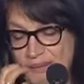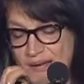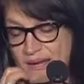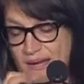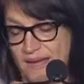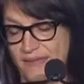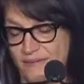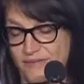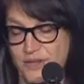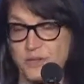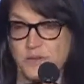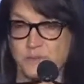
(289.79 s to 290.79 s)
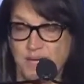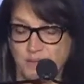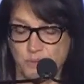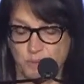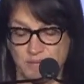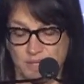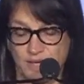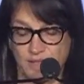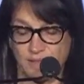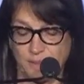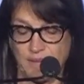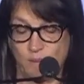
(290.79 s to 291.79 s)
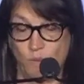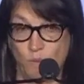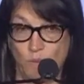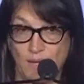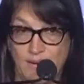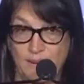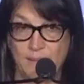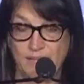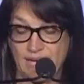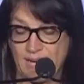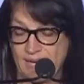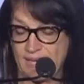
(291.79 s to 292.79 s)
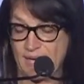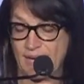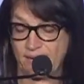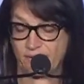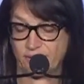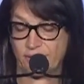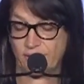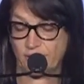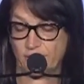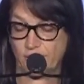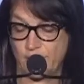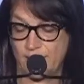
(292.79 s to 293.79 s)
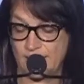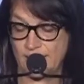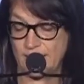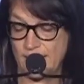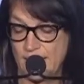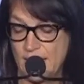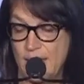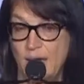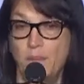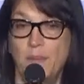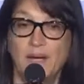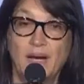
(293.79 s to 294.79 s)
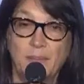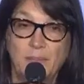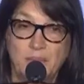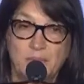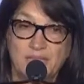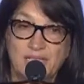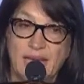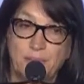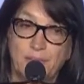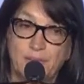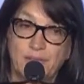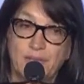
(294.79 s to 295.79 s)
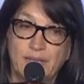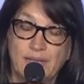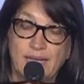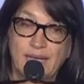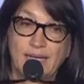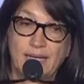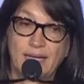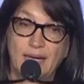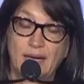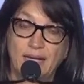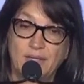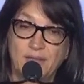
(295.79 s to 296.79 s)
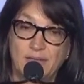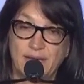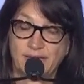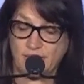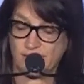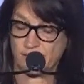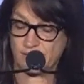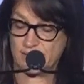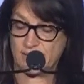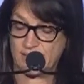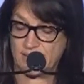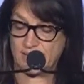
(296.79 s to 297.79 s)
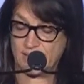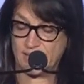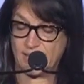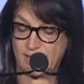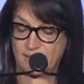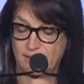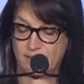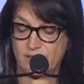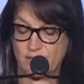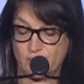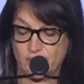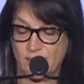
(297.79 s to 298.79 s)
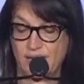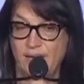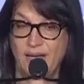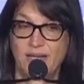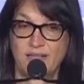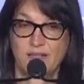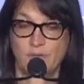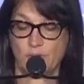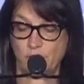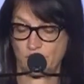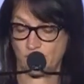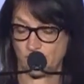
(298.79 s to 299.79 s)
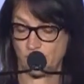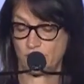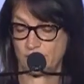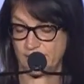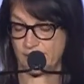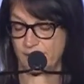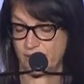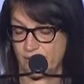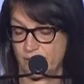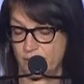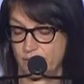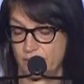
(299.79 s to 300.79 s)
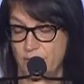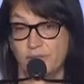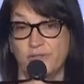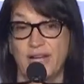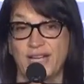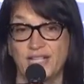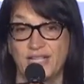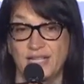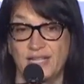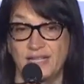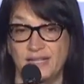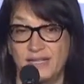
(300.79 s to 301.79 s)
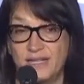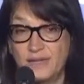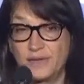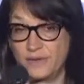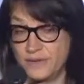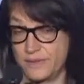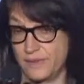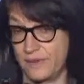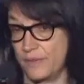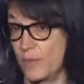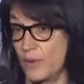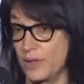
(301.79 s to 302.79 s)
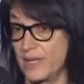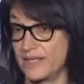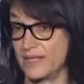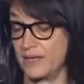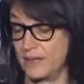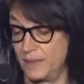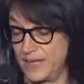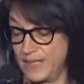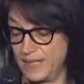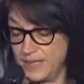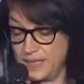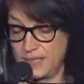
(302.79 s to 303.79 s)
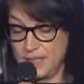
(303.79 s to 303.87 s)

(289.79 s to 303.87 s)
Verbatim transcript: Uh, the first was my usual talk about what happened in Haiti after the earthquake. But I published that book in uh, two thousand thirteen, and the story has grown old, even though the tragedy continues more or less unabated.